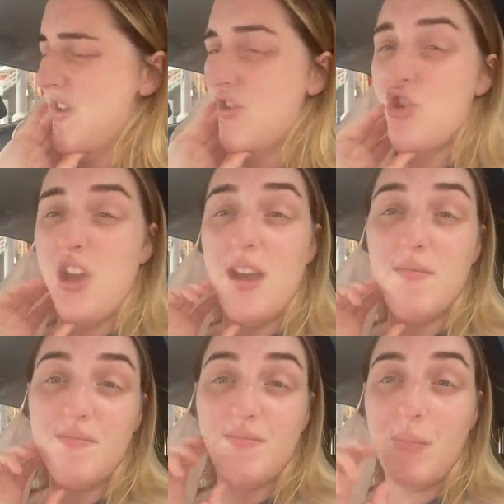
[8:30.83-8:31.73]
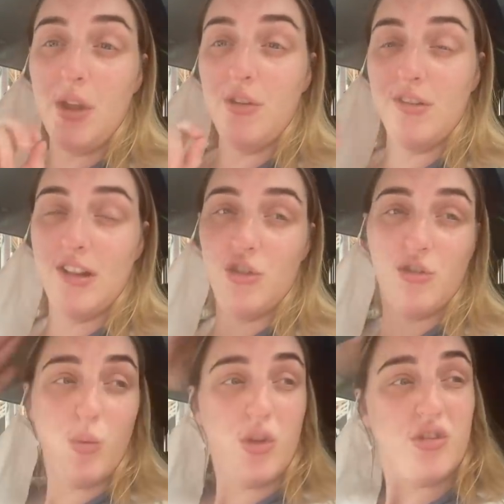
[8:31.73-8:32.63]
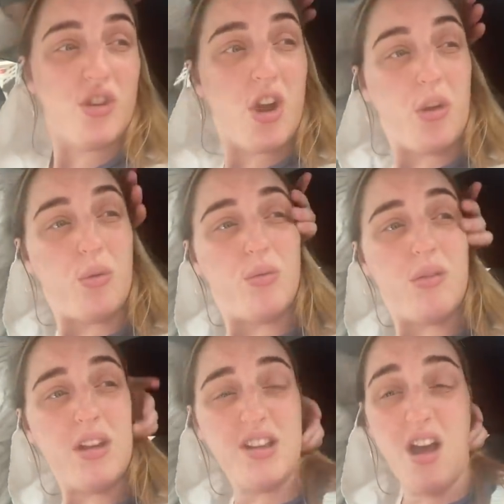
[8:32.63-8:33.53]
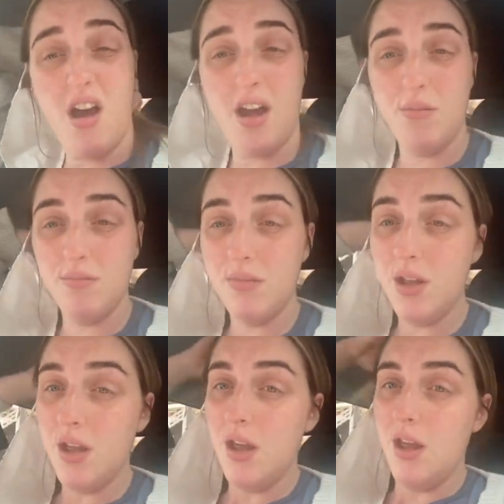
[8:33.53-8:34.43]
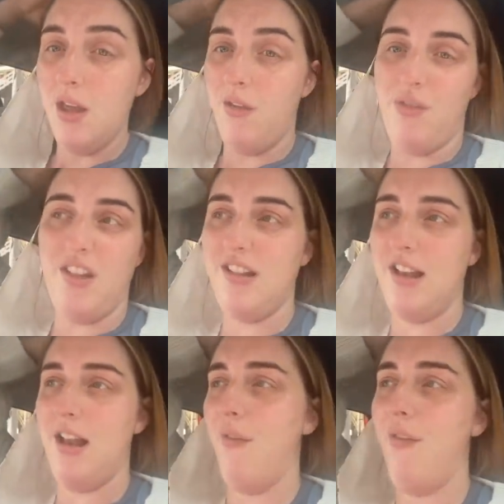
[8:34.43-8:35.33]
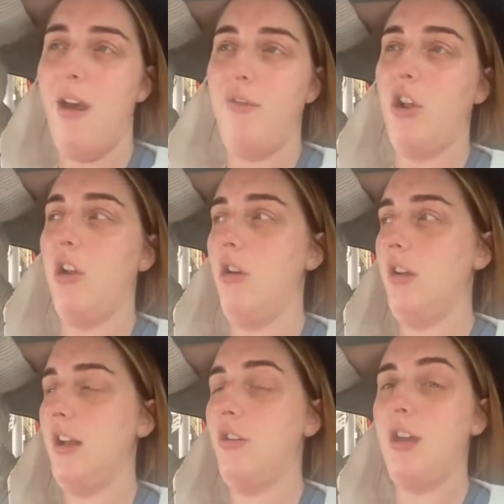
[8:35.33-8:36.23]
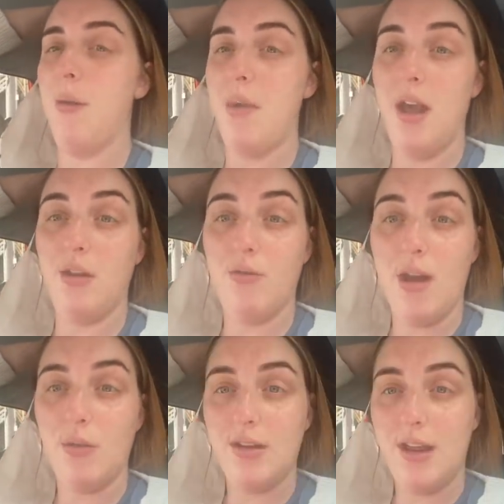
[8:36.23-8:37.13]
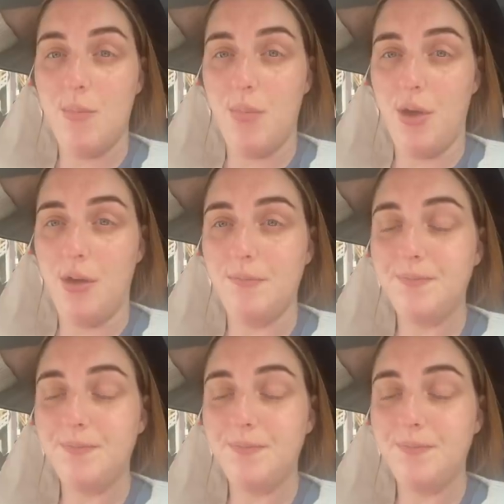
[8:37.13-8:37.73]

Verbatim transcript: shit because I just want to know a time. If they said like 5 o'clock, I could get my head around it, but